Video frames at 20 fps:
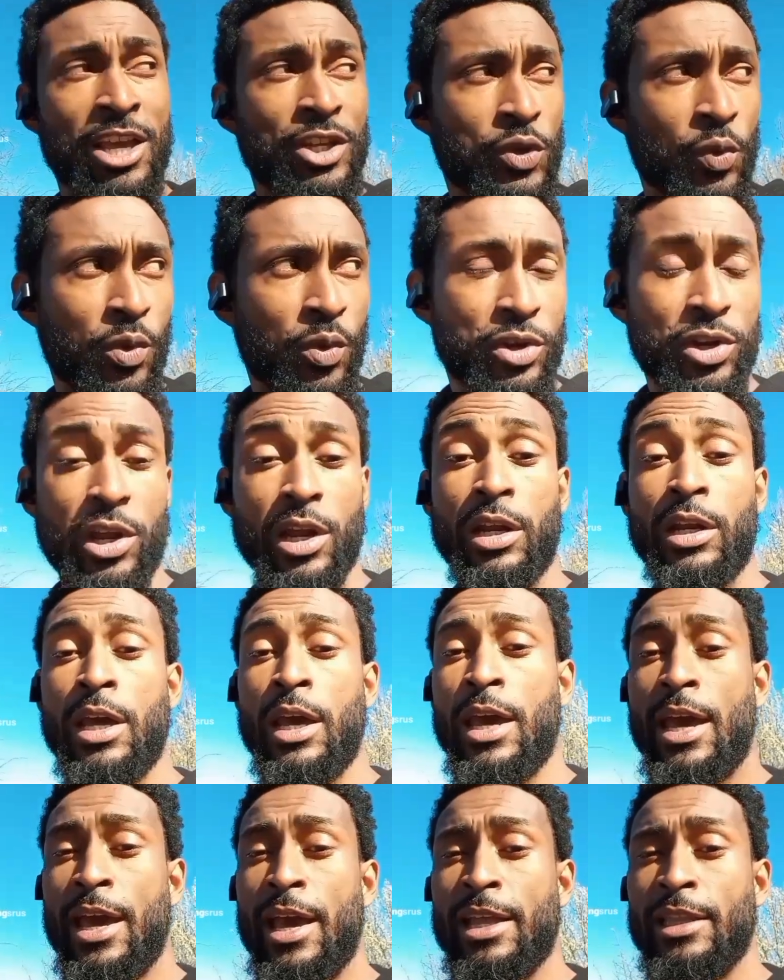So when they're in
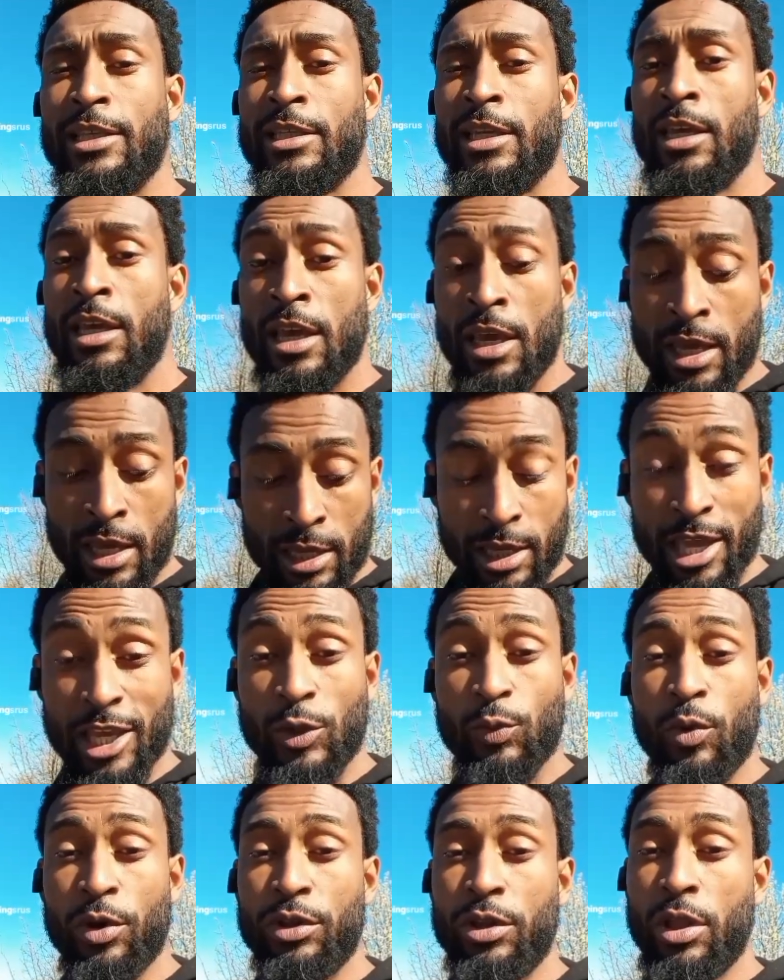their heads,
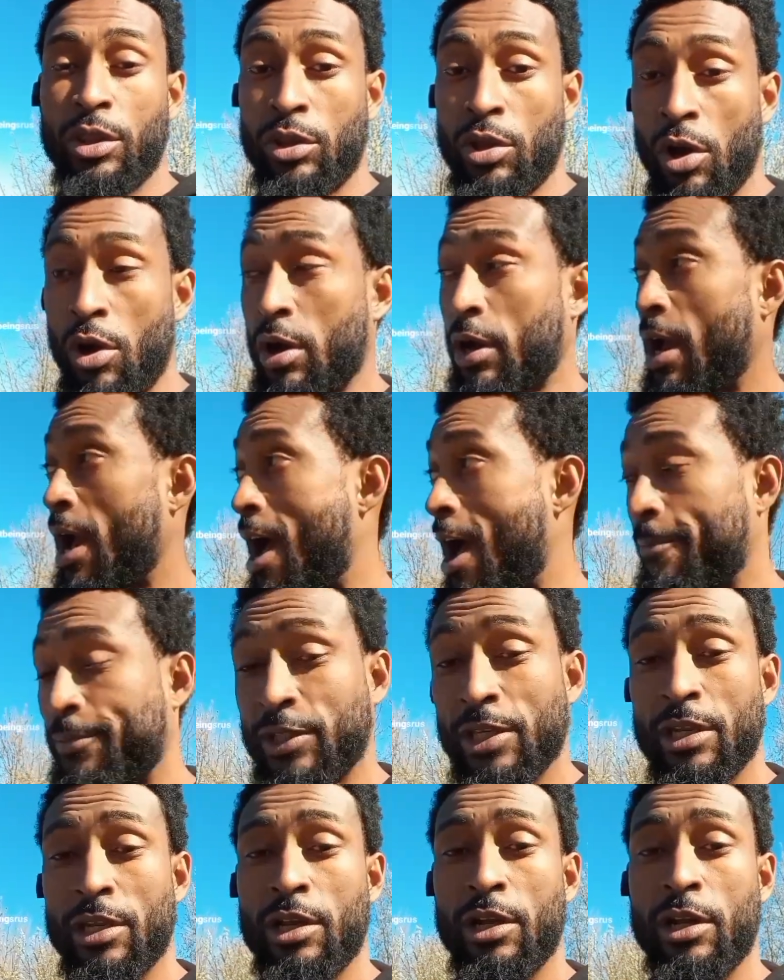guess what? The dark
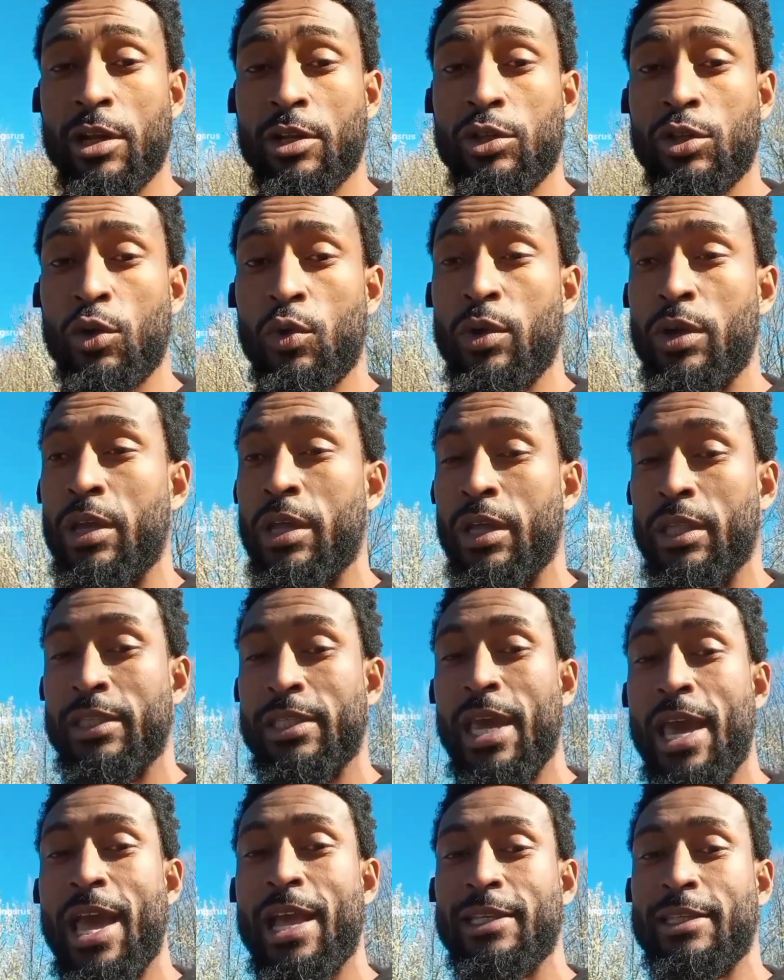hops in there too, and it
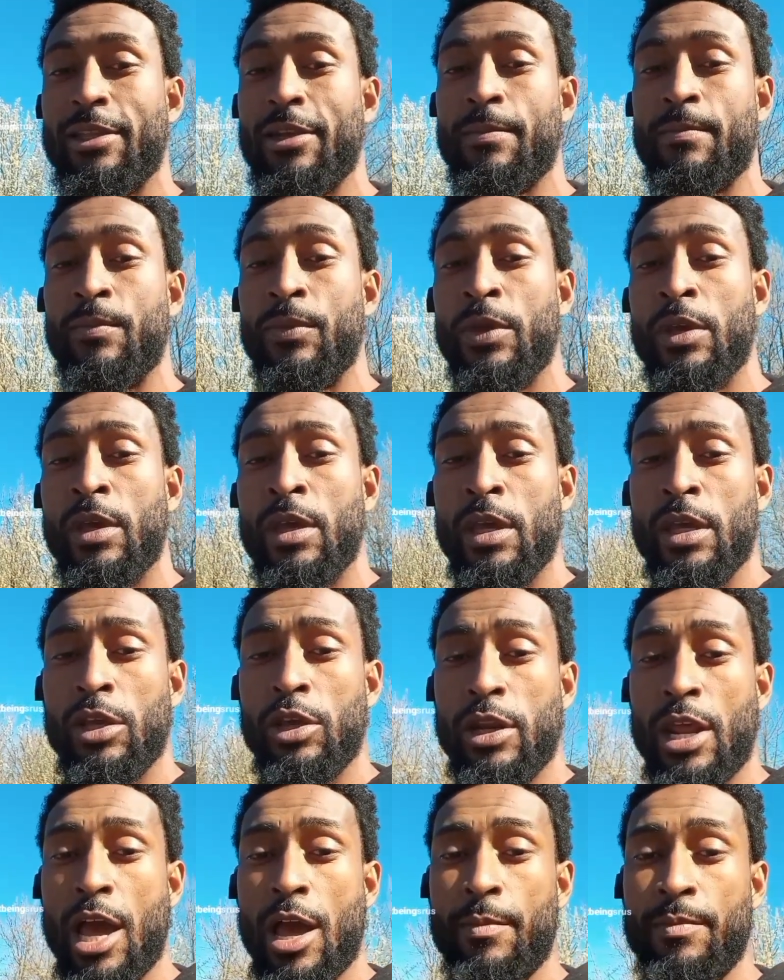attacks them.
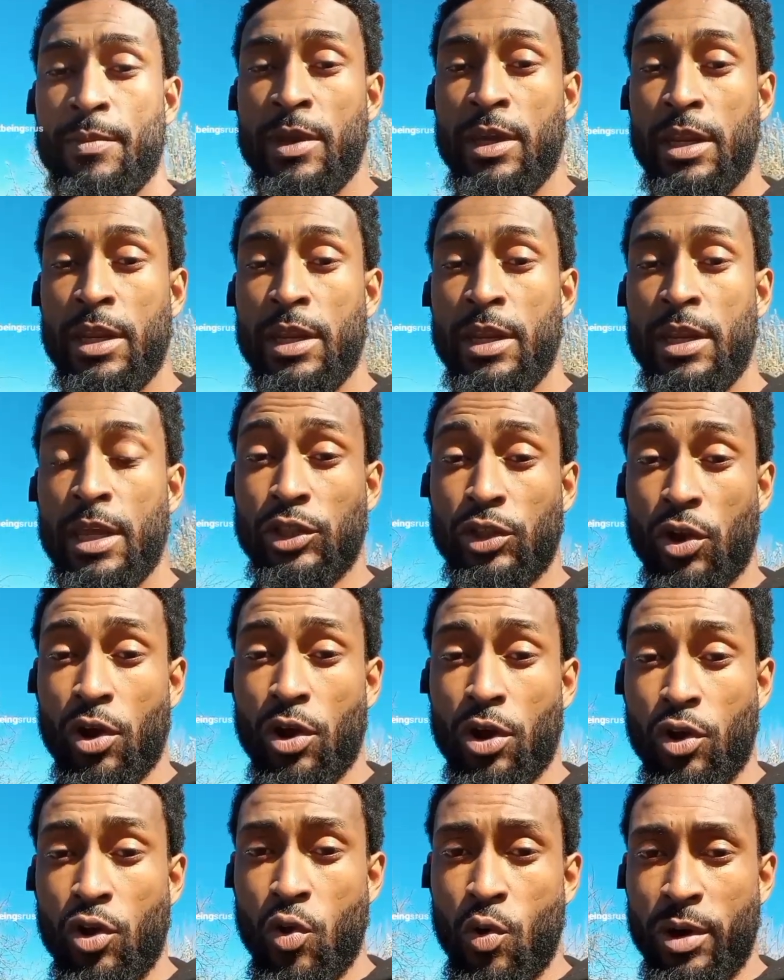You know what I mean? It
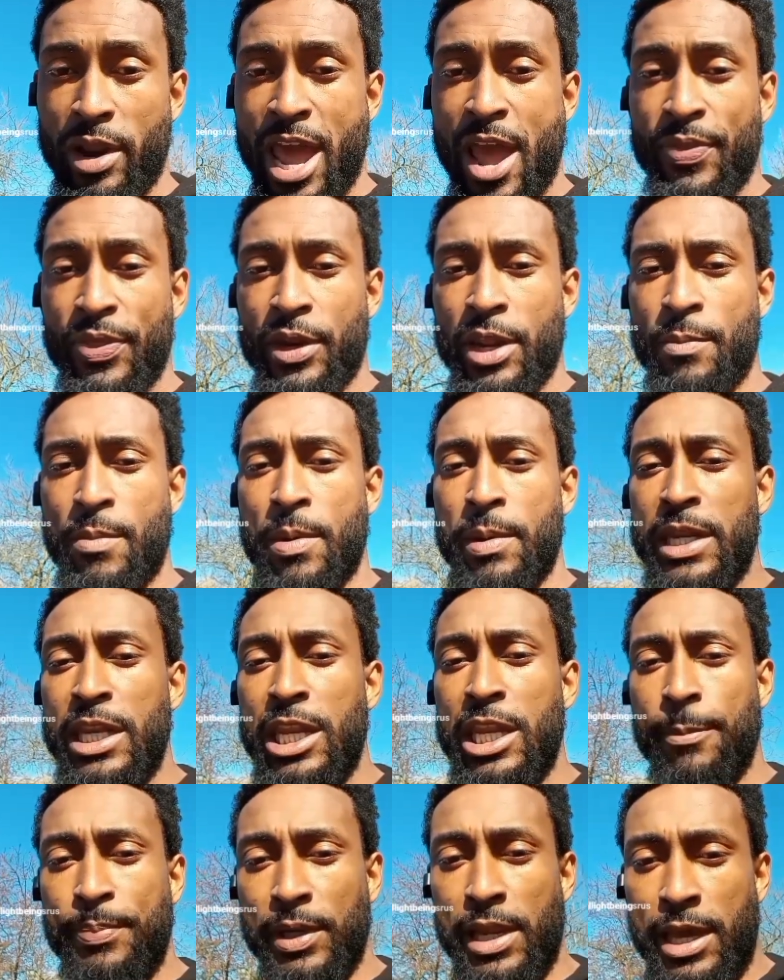start going after them and
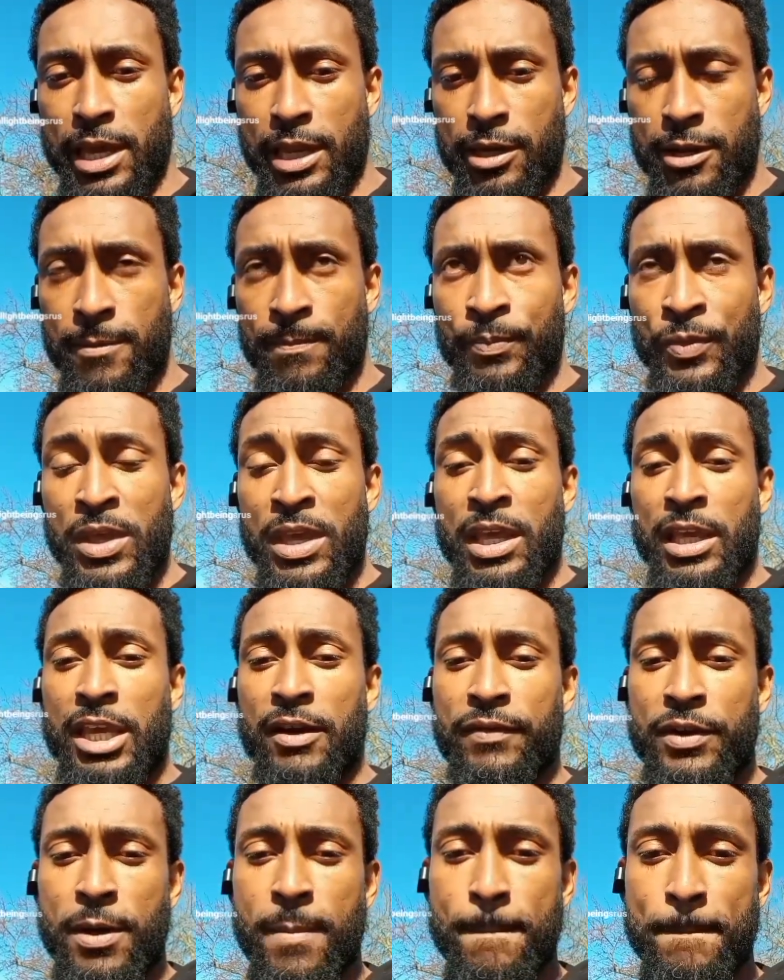manipulating them,
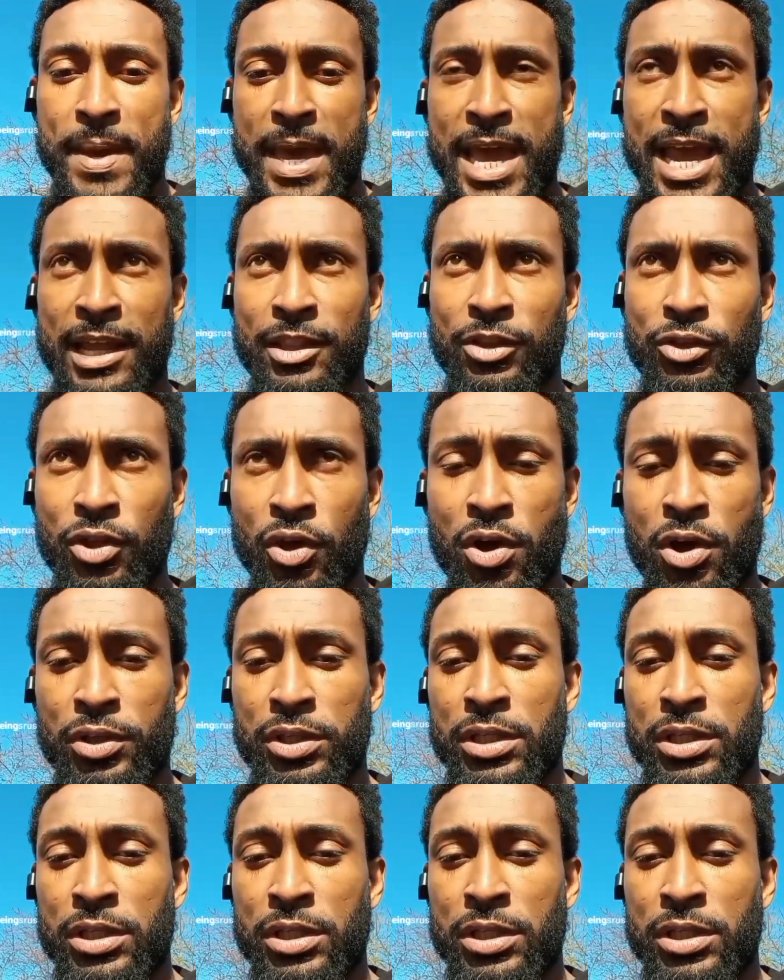giving them bad thoughts.